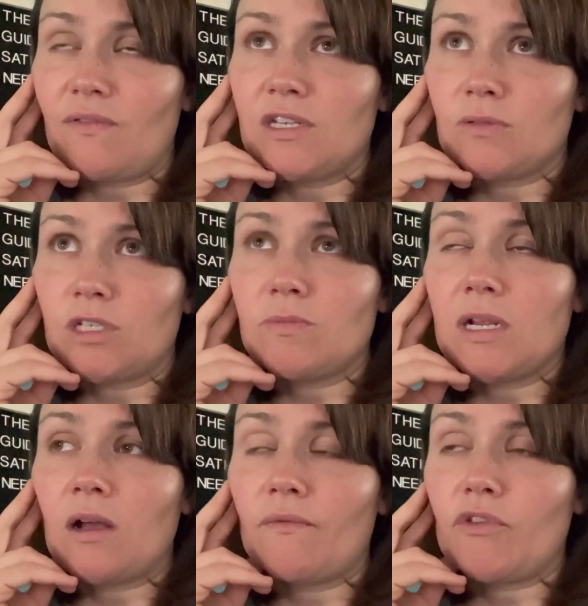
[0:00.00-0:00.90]
He just wants me
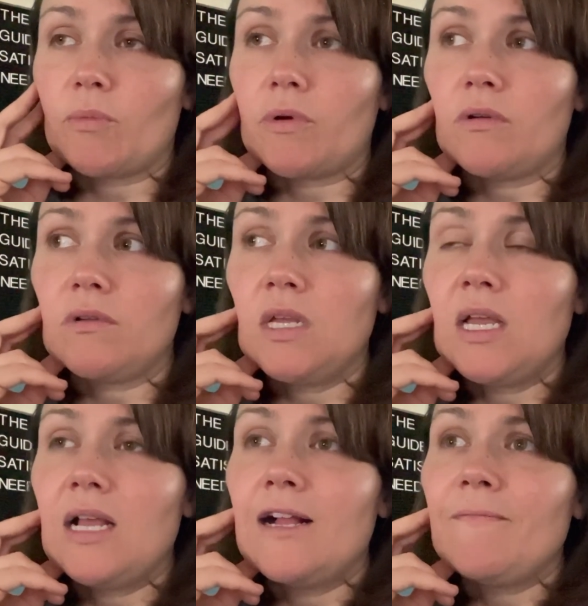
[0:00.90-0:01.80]
comfortable
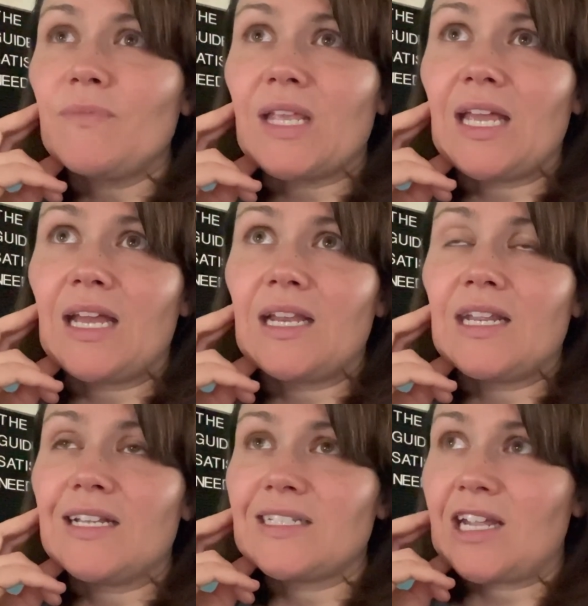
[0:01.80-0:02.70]
and
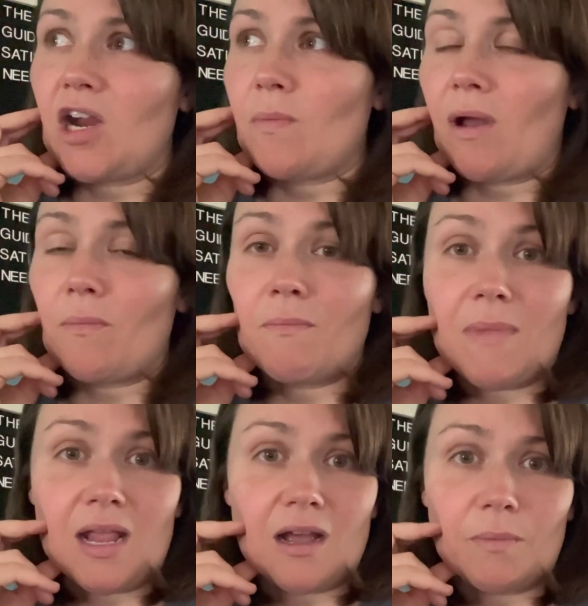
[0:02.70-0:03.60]
he doesn't care about
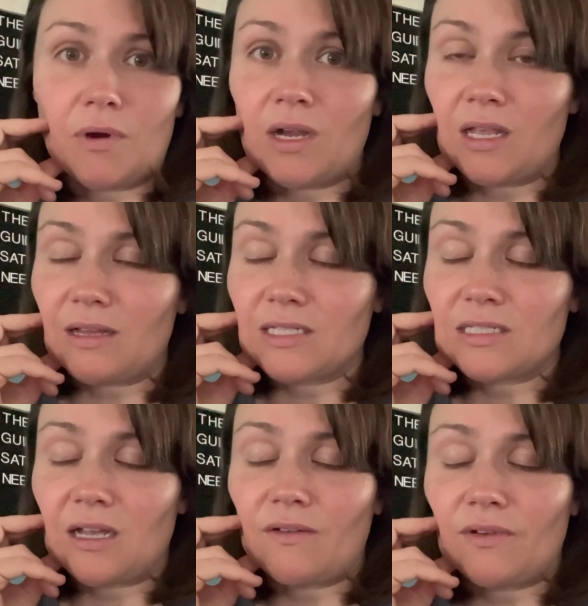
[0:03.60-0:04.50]
makeup or any of that
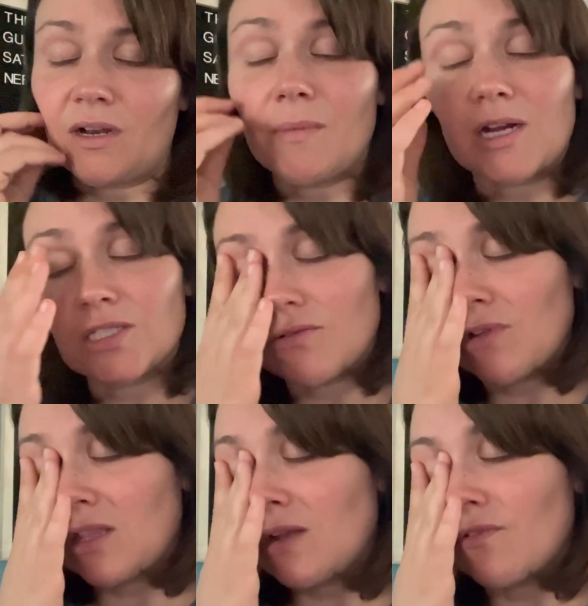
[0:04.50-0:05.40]
stuff. And I'm actually
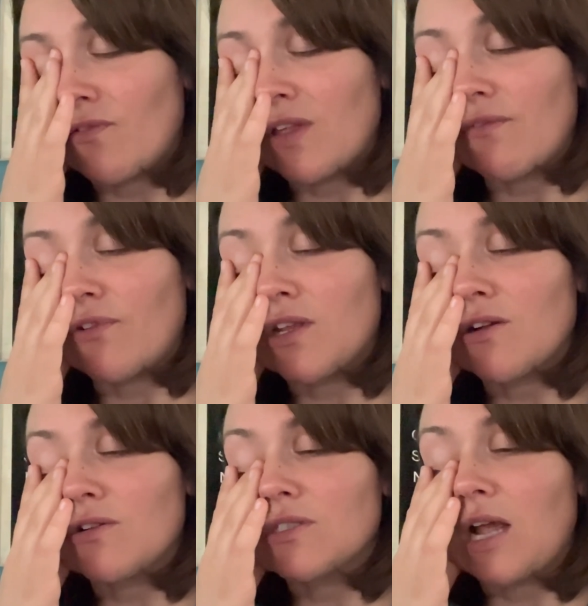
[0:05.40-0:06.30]
really thankful for that. For
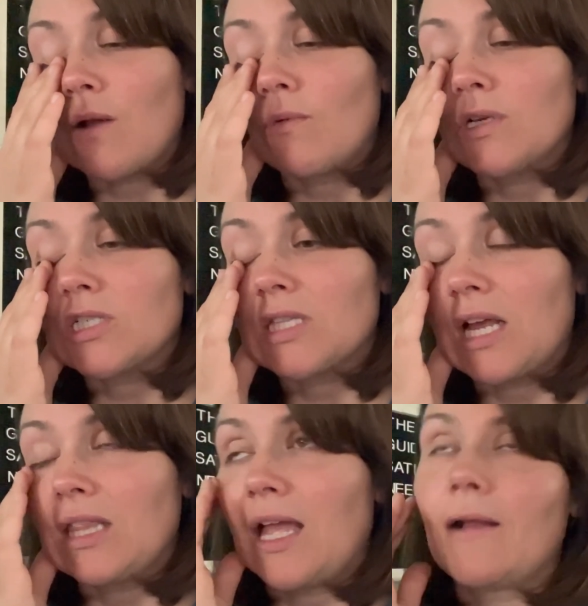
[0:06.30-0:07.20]
years, I wish
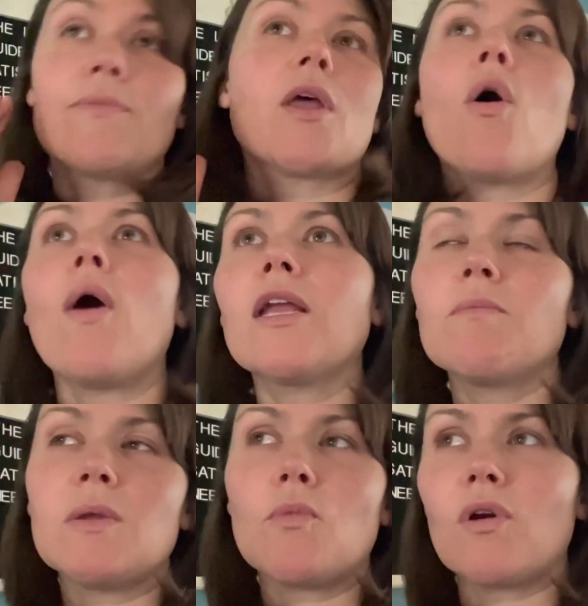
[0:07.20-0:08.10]
that like, oh, I could
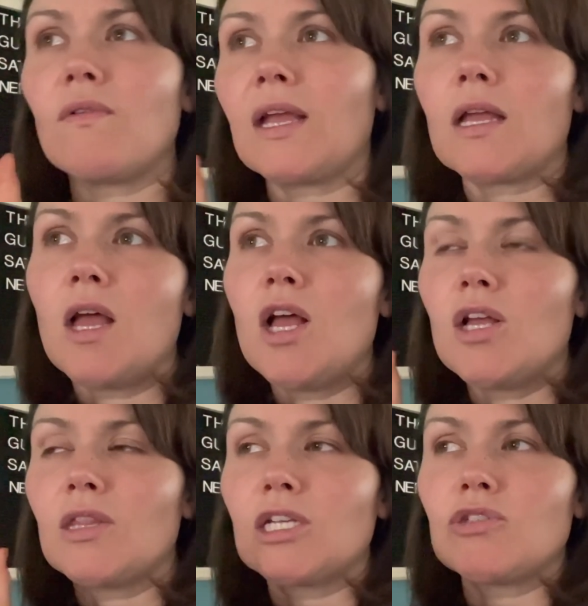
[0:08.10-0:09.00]
be more of like
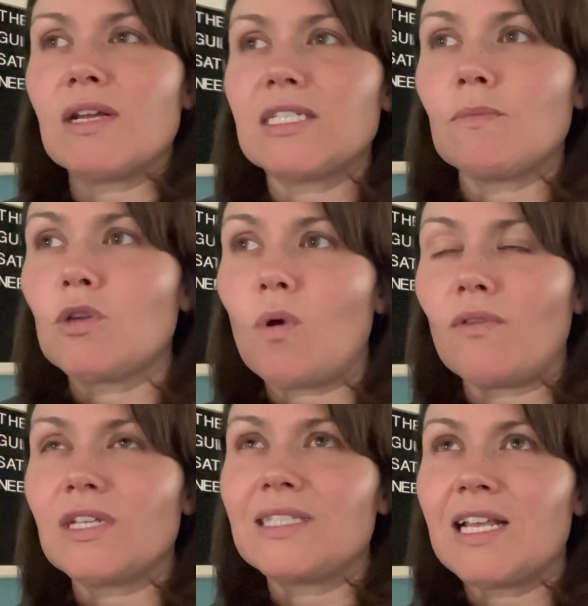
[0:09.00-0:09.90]
dress up and do all
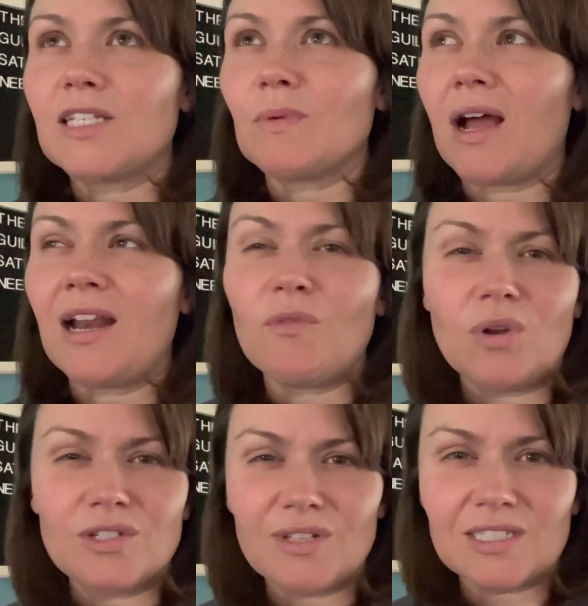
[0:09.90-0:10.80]
these things, but I didn't
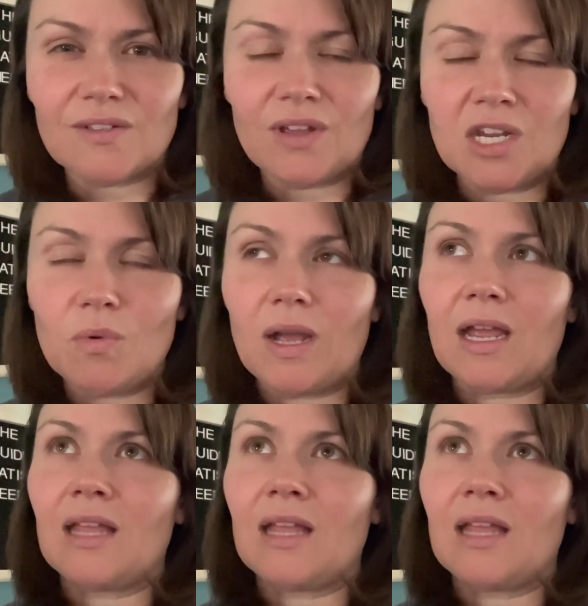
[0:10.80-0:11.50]
want to do that stuff anyway.